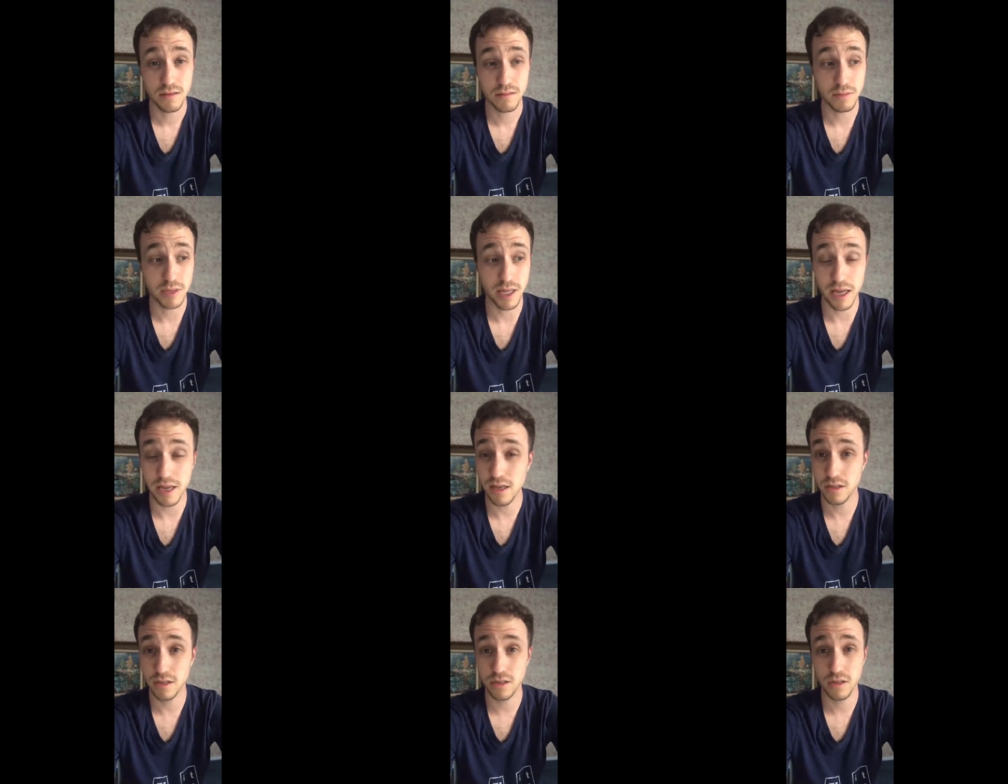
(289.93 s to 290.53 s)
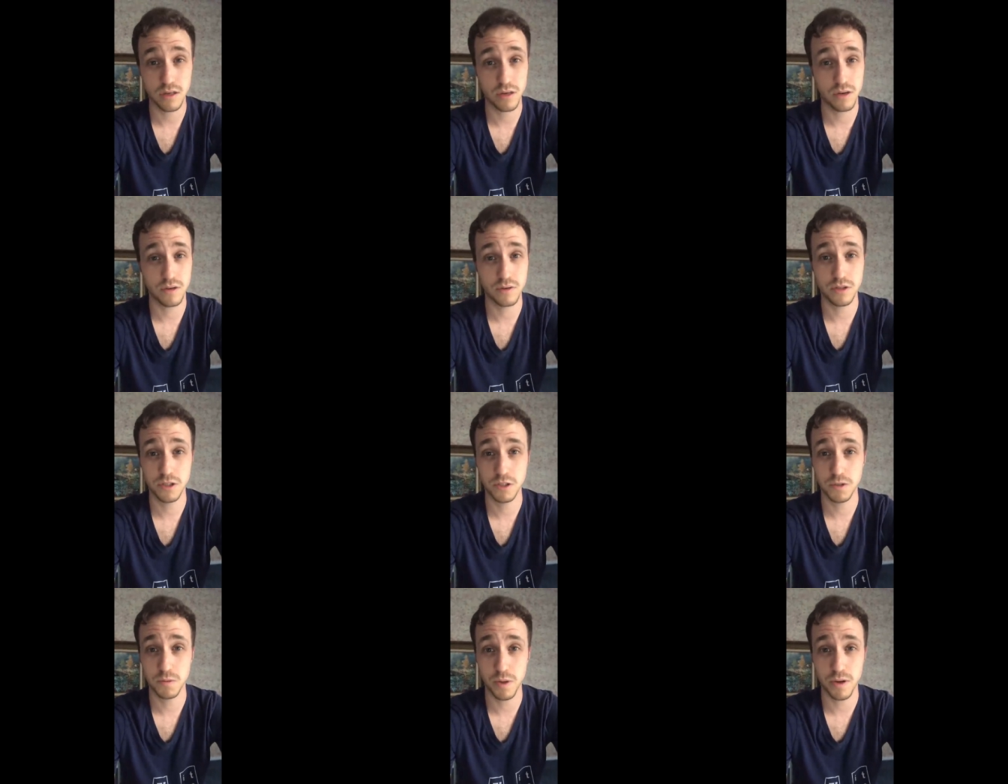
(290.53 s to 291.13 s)
take it to the Holy
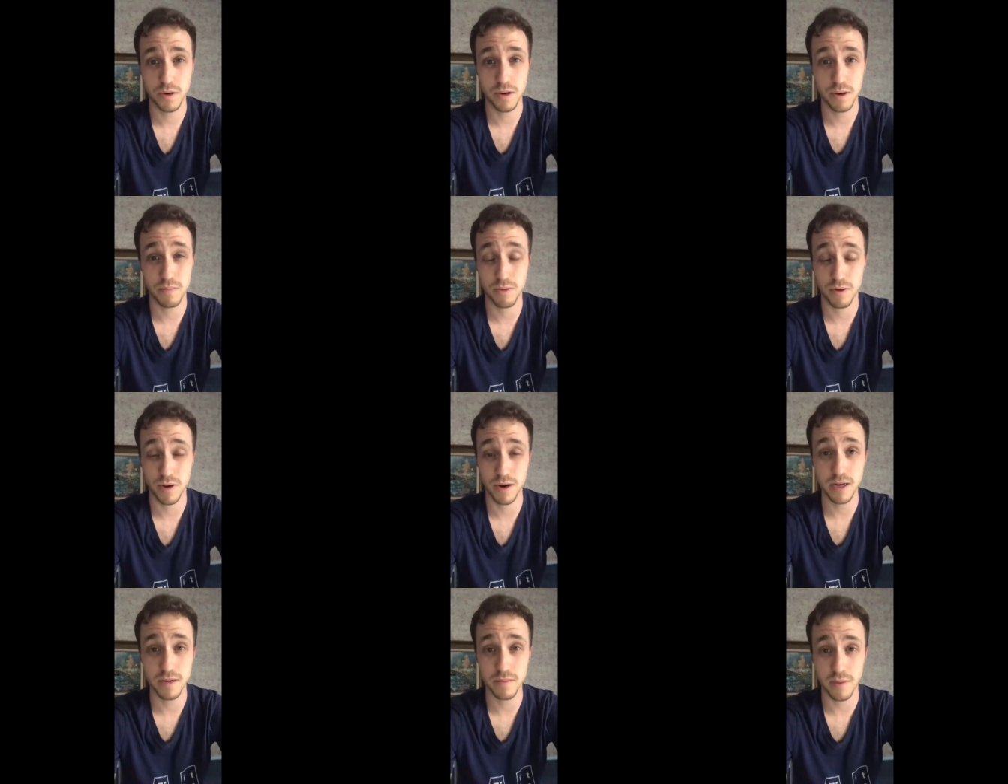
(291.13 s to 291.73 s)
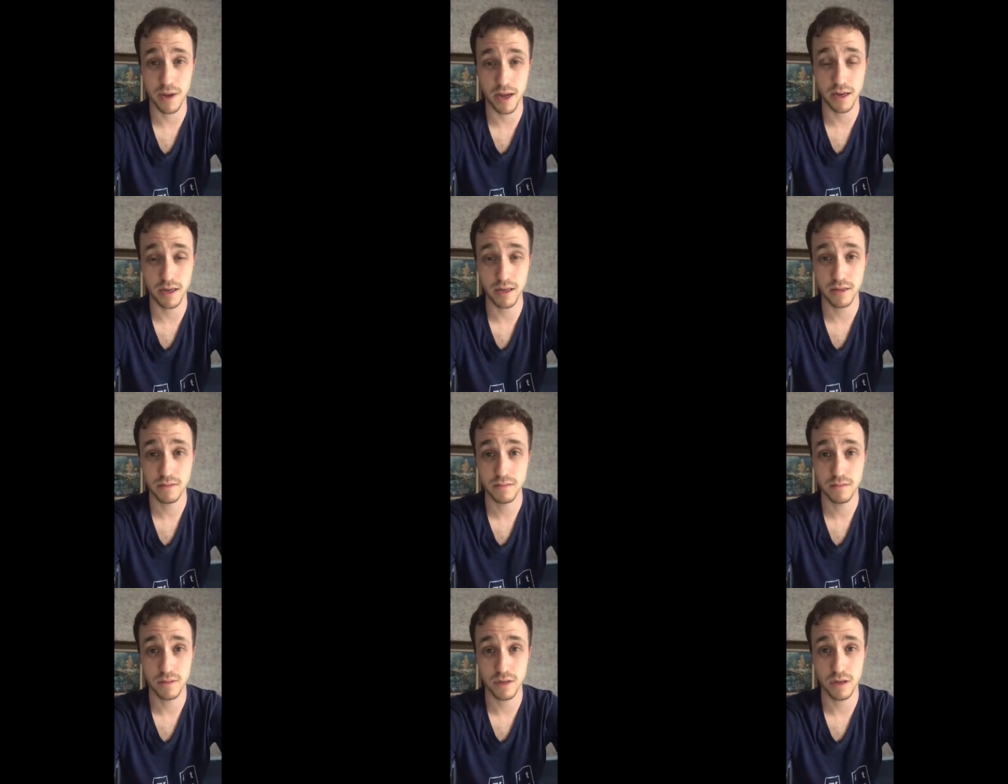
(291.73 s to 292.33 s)
Spirit and pray about it
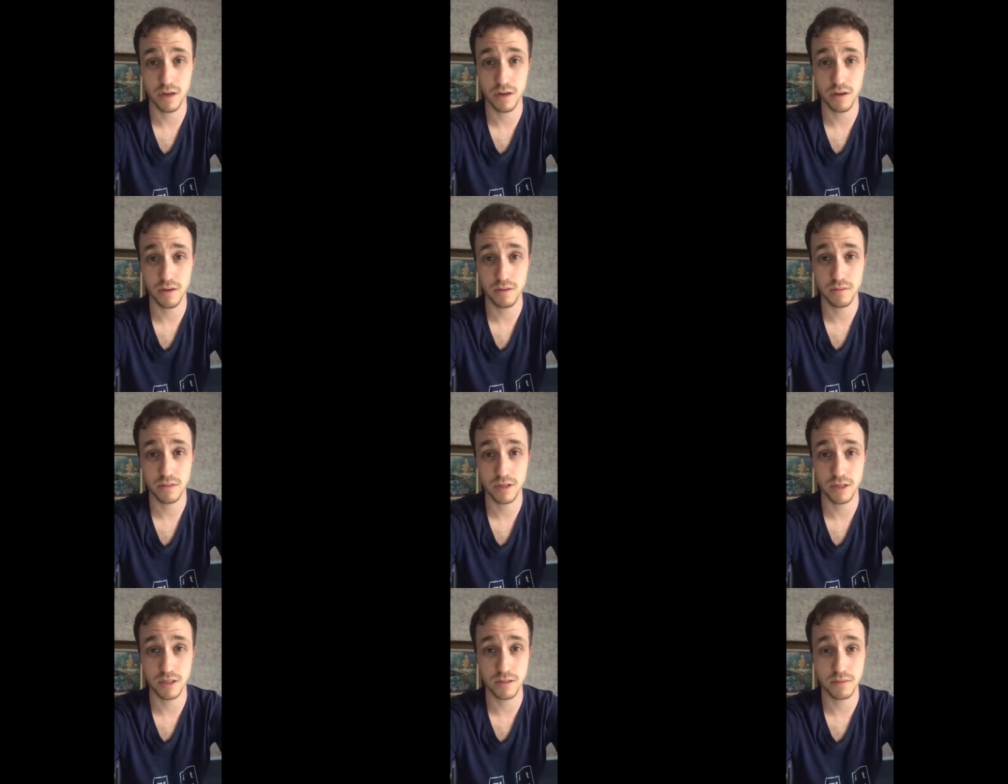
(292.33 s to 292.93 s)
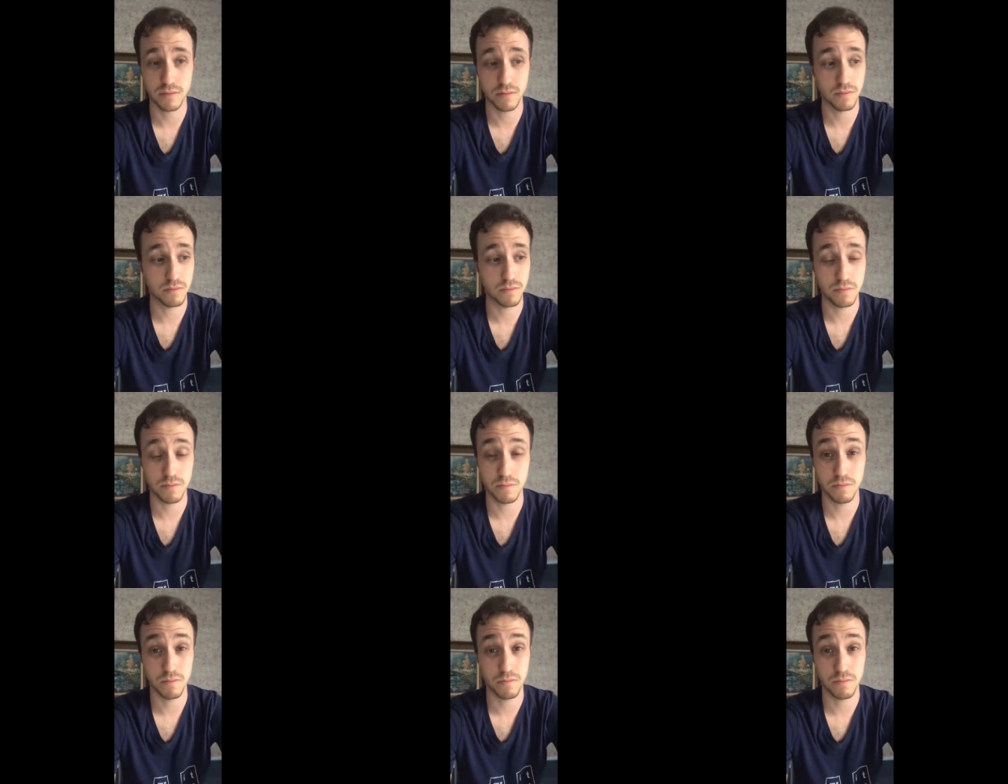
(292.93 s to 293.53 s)
you know, because
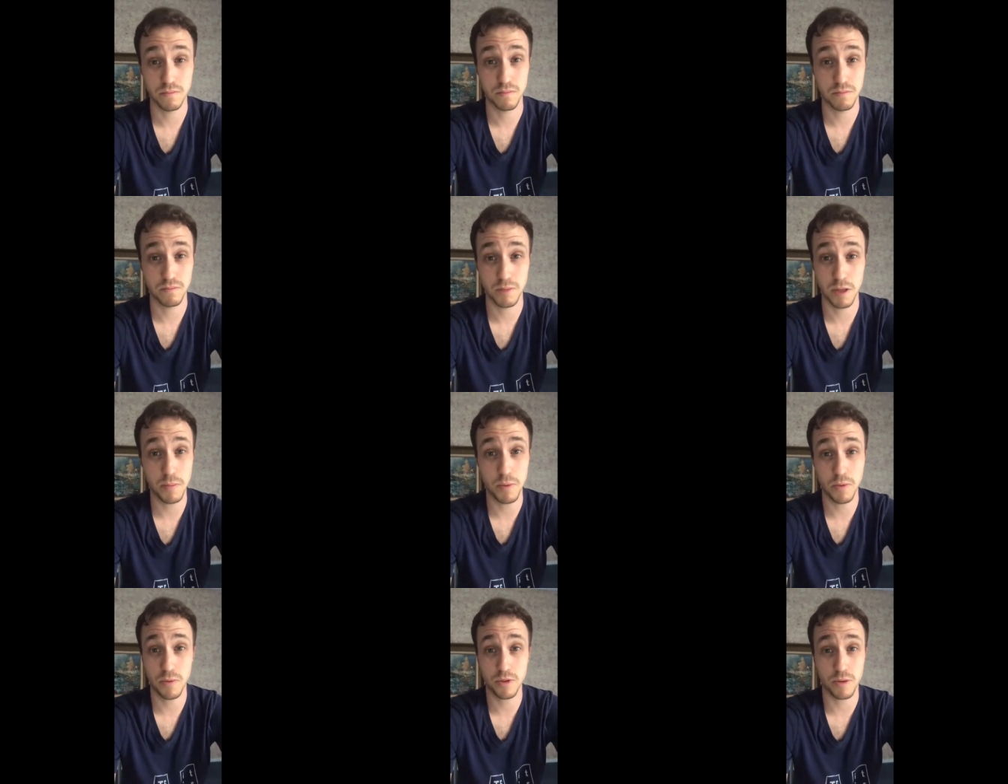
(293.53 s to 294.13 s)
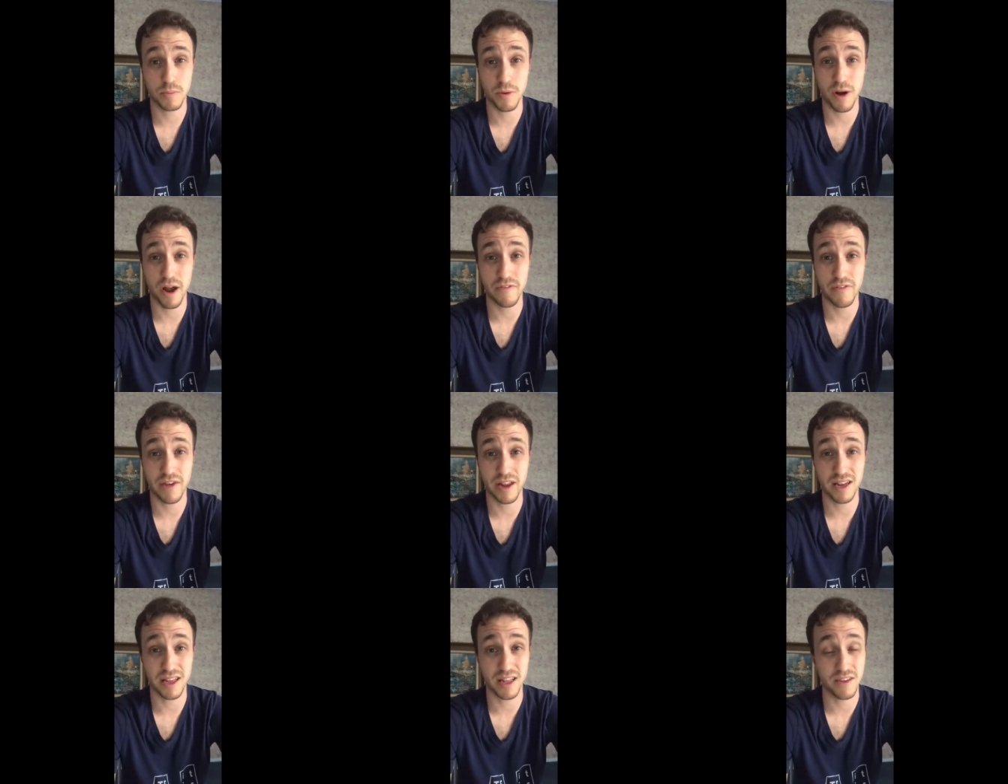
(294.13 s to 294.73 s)
people with a
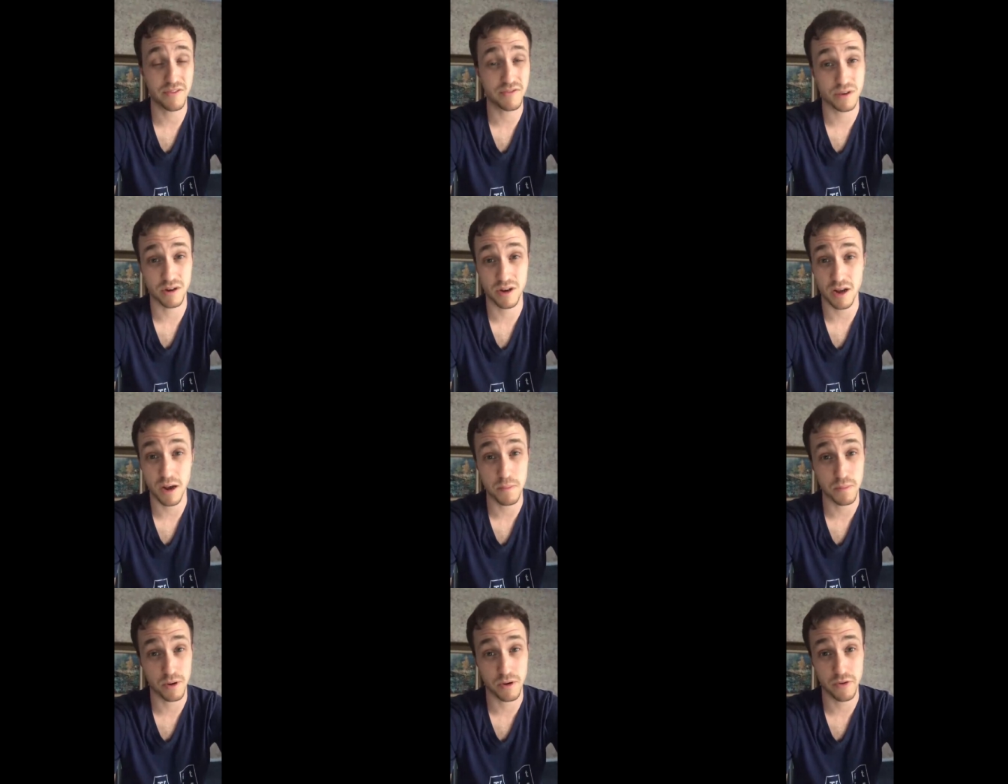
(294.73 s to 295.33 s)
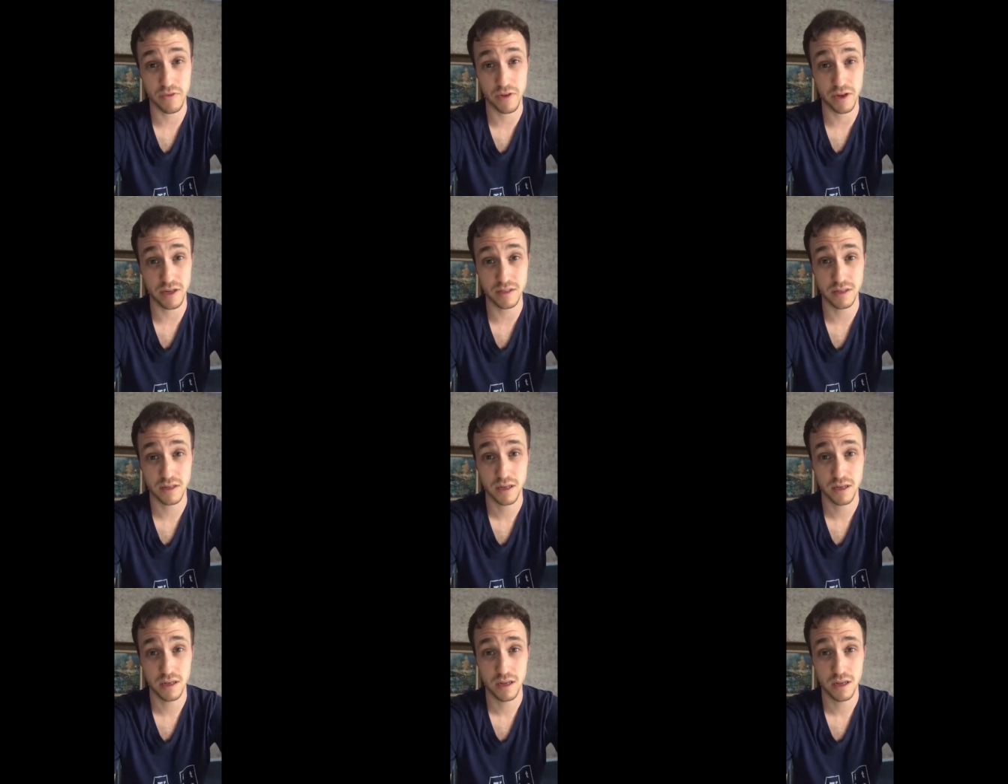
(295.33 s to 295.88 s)
prophetic gift are not perfect.